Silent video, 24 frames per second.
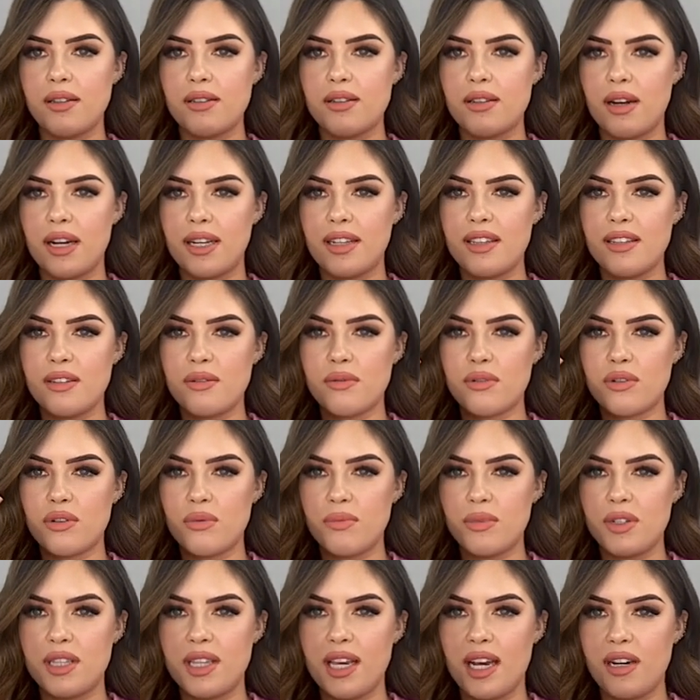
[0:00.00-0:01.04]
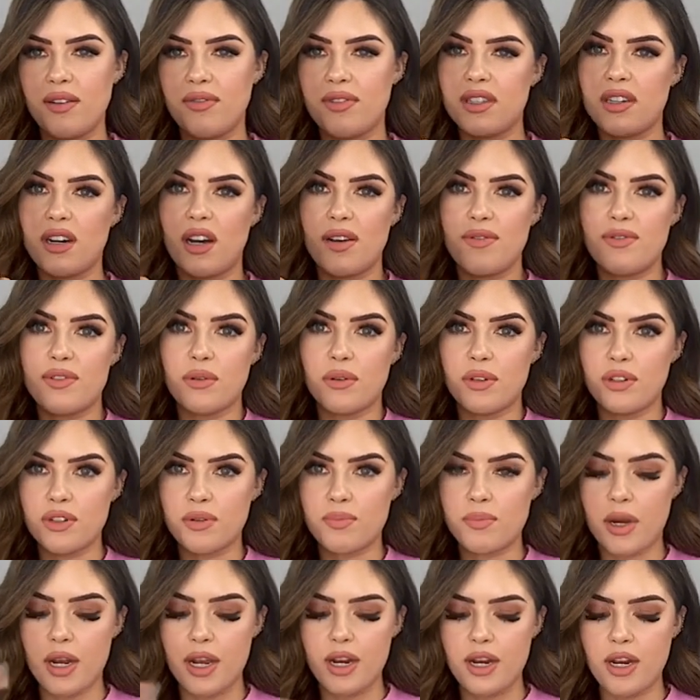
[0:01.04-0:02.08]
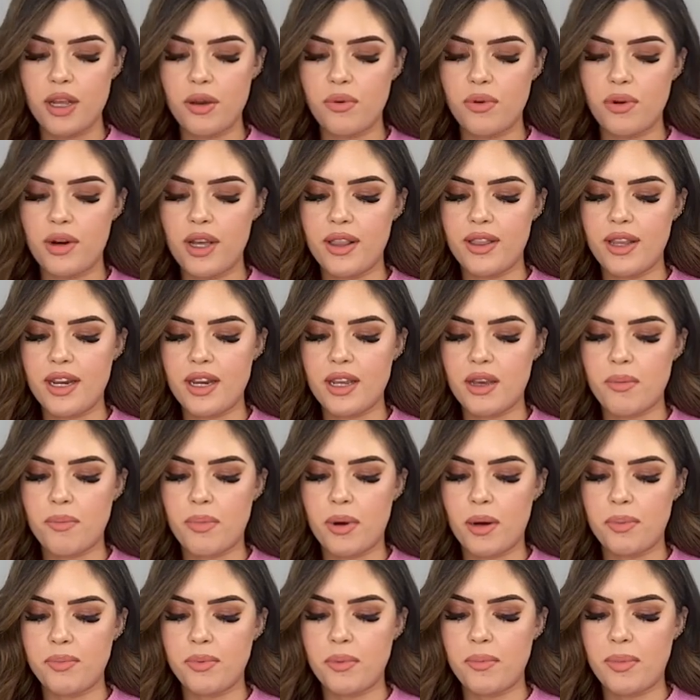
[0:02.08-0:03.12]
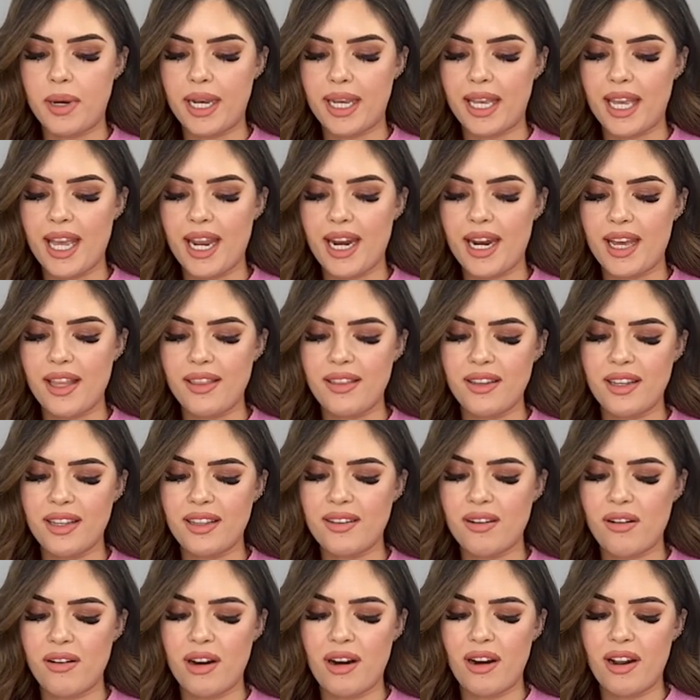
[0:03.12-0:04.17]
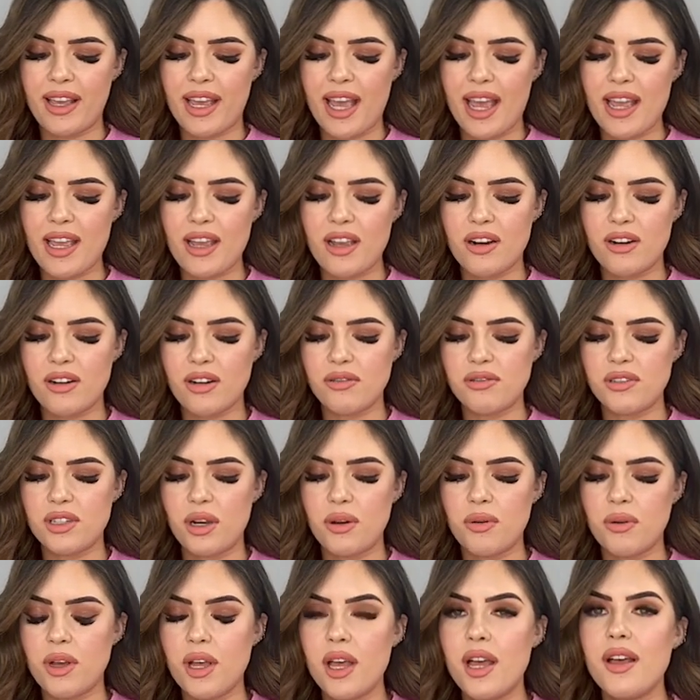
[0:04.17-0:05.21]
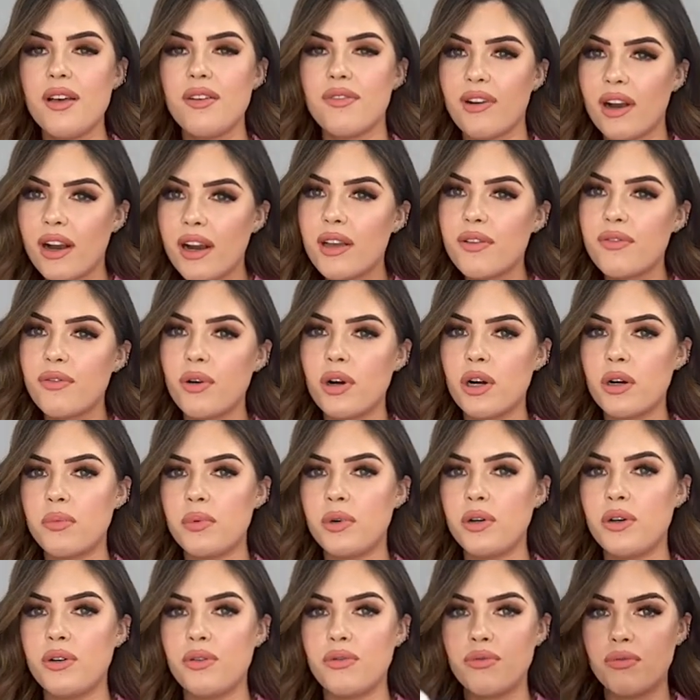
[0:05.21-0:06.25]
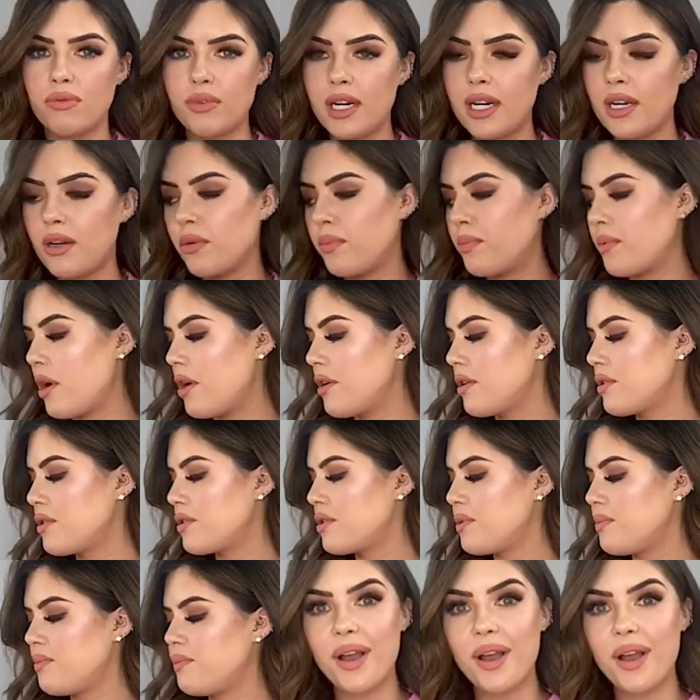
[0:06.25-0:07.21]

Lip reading: So like this one's coming to the end of its life, so I'll just buy a new one and then you can pop them back in. I think they're only like €8, so very affordable, really good product.